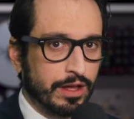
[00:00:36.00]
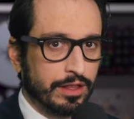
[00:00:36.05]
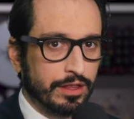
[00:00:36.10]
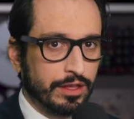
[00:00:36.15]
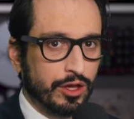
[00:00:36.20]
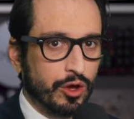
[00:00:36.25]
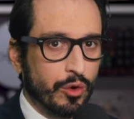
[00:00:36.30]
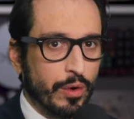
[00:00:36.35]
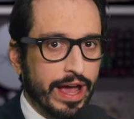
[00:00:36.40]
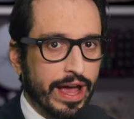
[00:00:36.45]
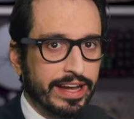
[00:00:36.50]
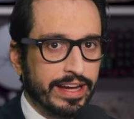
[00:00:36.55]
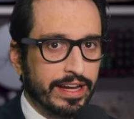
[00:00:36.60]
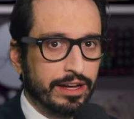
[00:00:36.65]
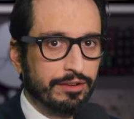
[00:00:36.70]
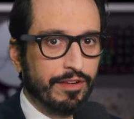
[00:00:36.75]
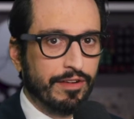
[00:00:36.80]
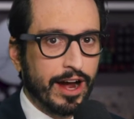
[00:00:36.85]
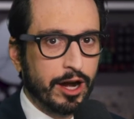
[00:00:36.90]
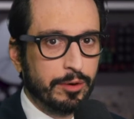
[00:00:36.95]
The UN
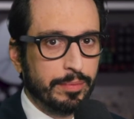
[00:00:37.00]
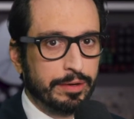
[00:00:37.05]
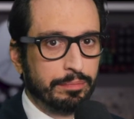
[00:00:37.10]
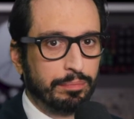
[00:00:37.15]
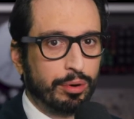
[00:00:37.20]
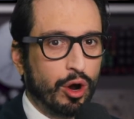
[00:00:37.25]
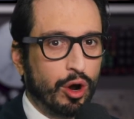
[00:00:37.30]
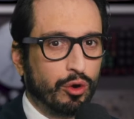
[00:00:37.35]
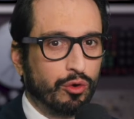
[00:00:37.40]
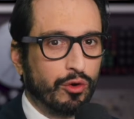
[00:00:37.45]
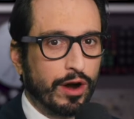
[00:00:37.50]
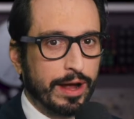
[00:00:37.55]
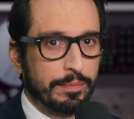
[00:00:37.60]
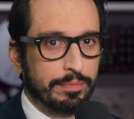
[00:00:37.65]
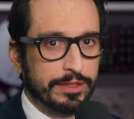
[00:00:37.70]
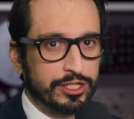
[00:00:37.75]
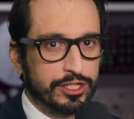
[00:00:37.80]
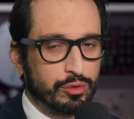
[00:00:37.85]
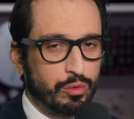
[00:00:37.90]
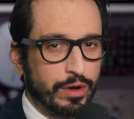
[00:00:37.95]
Environment
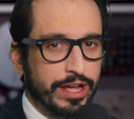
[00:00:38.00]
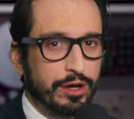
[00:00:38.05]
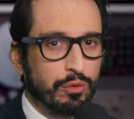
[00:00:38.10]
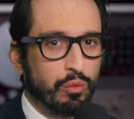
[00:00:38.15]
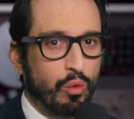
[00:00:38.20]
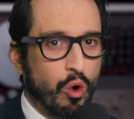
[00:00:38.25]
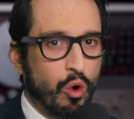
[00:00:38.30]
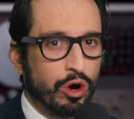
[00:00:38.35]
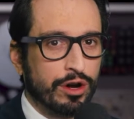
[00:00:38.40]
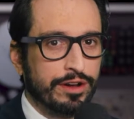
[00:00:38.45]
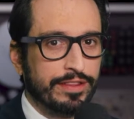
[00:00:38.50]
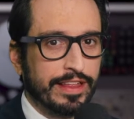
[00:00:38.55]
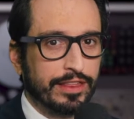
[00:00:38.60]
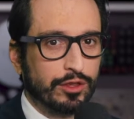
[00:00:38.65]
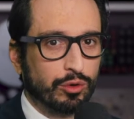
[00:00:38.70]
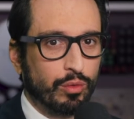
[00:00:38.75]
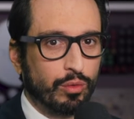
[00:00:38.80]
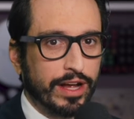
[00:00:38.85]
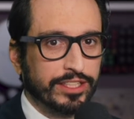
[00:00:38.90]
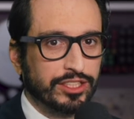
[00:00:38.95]
Program this week warned that
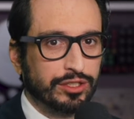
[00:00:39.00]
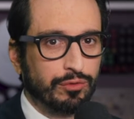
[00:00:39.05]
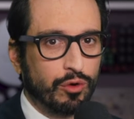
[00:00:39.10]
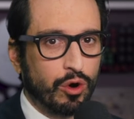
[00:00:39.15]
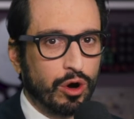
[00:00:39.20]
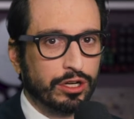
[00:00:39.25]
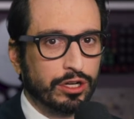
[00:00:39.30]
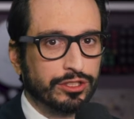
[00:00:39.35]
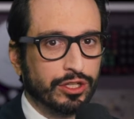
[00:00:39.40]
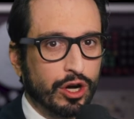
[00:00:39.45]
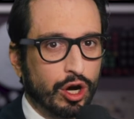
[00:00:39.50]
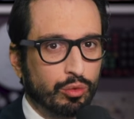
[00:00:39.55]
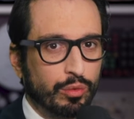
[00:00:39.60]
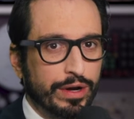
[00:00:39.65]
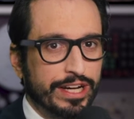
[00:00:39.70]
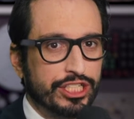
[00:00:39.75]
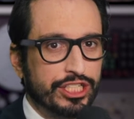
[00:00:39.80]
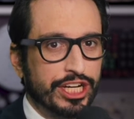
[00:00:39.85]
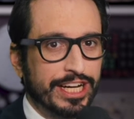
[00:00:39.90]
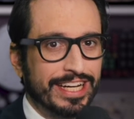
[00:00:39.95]
the reservoirs are
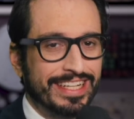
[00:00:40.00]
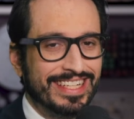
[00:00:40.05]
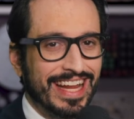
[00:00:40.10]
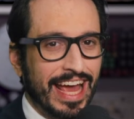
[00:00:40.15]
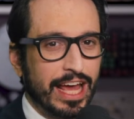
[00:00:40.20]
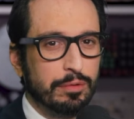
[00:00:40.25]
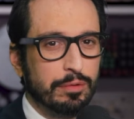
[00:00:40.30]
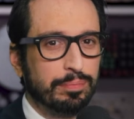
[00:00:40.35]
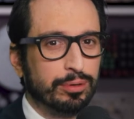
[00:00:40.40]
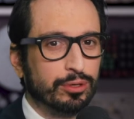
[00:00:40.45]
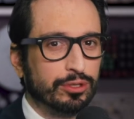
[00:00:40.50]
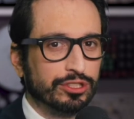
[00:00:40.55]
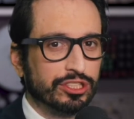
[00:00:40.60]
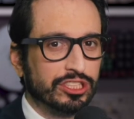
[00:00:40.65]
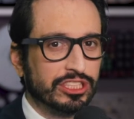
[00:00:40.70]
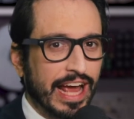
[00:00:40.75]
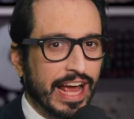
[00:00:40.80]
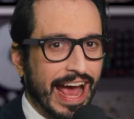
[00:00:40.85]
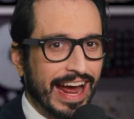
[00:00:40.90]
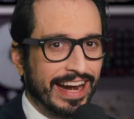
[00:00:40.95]
reaching Deadpool
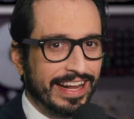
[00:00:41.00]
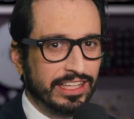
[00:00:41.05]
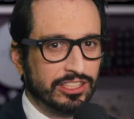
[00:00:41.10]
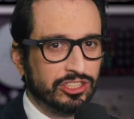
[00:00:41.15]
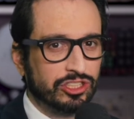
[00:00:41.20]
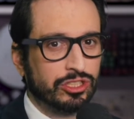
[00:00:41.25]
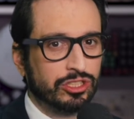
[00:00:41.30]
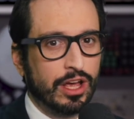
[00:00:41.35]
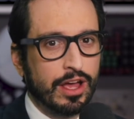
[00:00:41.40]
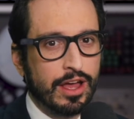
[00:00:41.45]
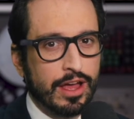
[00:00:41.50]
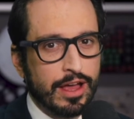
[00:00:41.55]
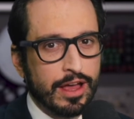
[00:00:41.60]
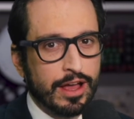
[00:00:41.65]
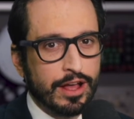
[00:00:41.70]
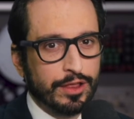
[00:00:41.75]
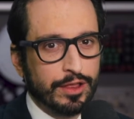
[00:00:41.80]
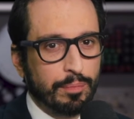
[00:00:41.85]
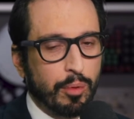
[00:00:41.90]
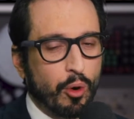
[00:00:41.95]
status,
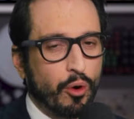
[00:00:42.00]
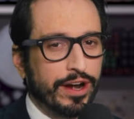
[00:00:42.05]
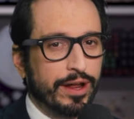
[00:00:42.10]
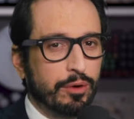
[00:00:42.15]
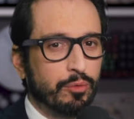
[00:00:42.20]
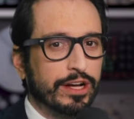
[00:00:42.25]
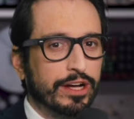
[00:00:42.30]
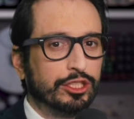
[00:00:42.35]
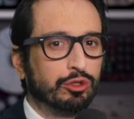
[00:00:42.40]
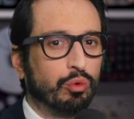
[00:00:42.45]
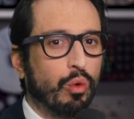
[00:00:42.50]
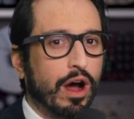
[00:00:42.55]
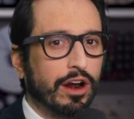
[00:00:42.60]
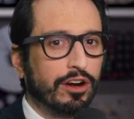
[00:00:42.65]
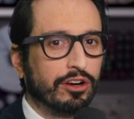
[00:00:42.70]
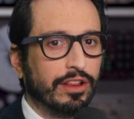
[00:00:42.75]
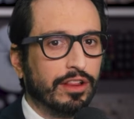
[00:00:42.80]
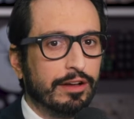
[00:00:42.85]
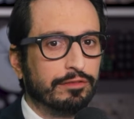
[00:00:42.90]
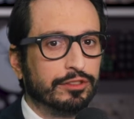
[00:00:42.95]
the point at which
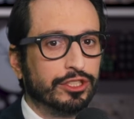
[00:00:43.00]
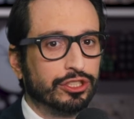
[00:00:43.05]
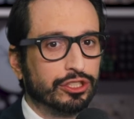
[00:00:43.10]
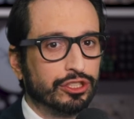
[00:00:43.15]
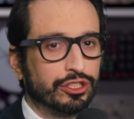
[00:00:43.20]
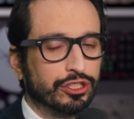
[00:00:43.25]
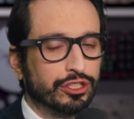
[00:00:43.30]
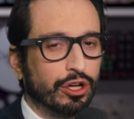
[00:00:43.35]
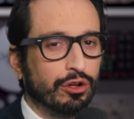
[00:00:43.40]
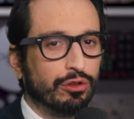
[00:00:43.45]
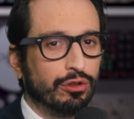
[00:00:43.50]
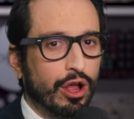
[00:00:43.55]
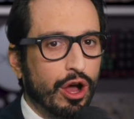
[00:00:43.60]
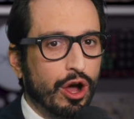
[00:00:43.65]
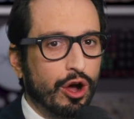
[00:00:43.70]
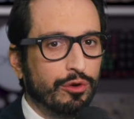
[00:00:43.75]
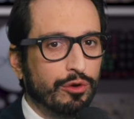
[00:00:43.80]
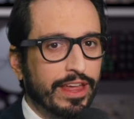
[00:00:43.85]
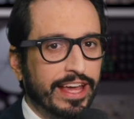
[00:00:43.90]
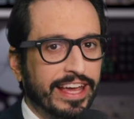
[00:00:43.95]
water levels are so
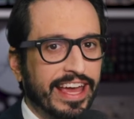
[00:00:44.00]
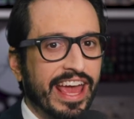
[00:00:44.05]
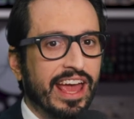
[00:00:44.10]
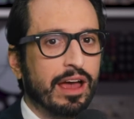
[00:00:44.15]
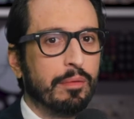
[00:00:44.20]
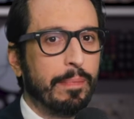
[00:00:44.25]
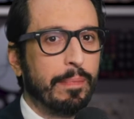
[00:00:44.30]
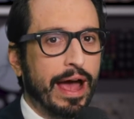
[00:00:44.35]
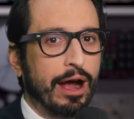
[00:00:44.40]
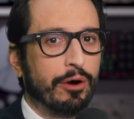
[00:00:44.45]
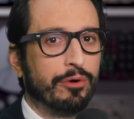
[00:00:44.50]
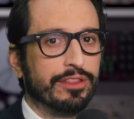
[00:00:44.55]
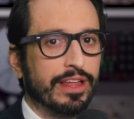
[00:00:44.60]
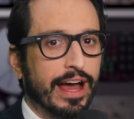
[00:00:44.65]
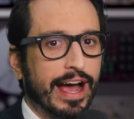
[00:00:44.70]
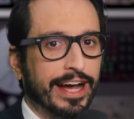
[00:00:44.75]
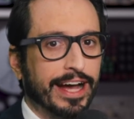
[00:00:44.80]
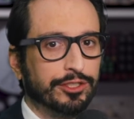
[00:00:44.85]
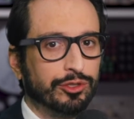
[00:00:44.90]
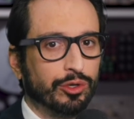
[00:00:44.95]
low they can't power the
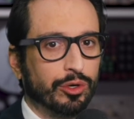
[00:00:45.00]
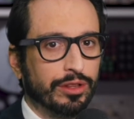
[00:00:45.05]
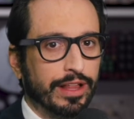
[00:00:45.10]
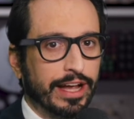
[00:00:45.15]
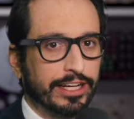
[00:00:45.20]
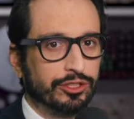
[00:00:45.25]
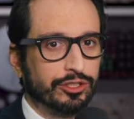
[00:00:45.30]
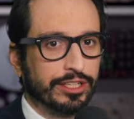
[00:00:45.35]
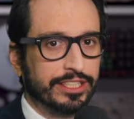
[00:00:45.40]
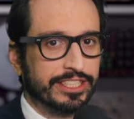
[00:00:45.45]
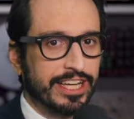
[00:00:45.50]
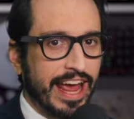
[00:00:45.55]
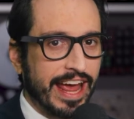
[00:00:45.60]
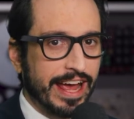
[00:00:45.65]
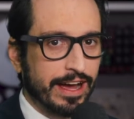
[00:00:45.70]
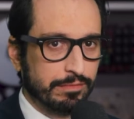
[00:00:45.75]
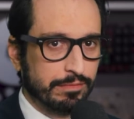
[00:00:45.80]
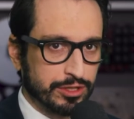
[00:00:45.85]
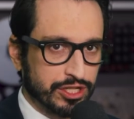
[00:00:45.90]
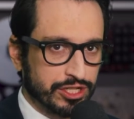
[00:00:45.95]
hydroelectric
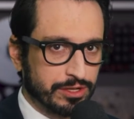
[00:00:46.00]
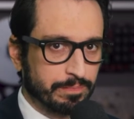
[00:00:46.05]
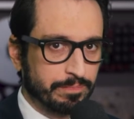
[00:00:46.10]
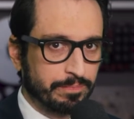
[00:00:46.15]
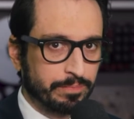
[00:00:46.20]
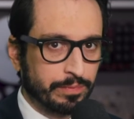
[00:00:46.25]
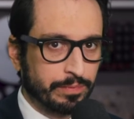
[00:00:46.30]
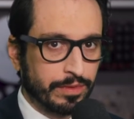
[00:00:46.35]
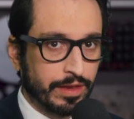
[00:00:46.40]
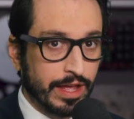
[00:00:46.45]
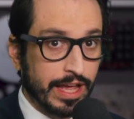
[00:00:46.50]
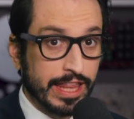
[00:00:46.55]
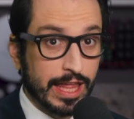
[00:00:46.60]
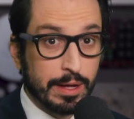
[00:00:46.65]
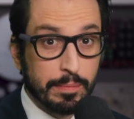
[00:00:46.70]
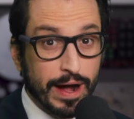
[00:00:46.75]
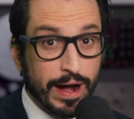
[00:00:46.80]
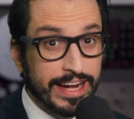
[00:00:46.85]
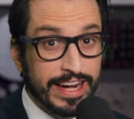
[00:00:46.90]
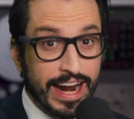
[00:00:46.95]
dams. And
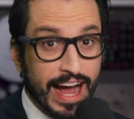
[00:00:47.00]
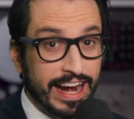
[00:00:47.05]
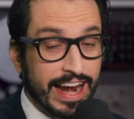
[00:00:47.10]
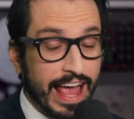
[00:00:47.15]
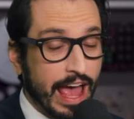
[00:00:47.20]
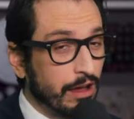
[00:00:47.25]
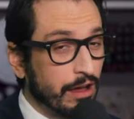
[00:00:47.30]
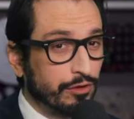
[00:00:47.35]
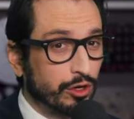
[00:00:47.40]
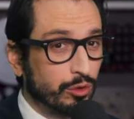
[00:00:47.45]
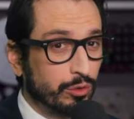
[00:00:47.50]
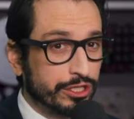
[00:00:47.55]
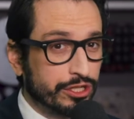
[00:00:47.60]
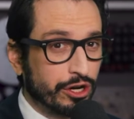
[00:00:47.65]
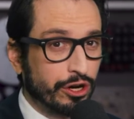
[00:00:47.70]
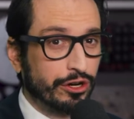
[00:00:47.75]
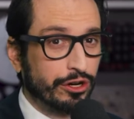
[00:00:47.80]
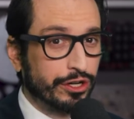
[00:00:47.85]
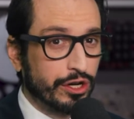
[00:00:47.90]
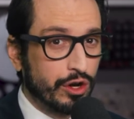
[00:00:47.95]
they might not ever
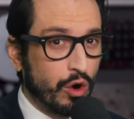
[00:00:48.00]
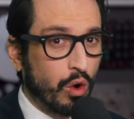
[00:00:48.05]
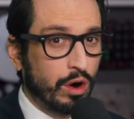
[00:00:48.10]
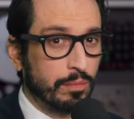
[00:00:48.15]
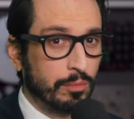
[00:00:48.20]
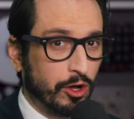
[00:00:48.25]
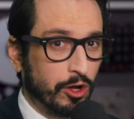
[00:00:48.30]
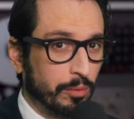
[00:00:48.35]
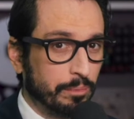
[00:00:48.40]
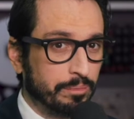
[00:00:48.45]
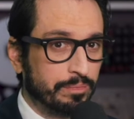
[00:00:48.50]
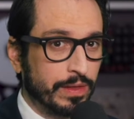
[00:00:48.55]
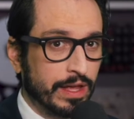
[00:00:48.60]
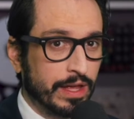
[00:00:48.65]
return to normal.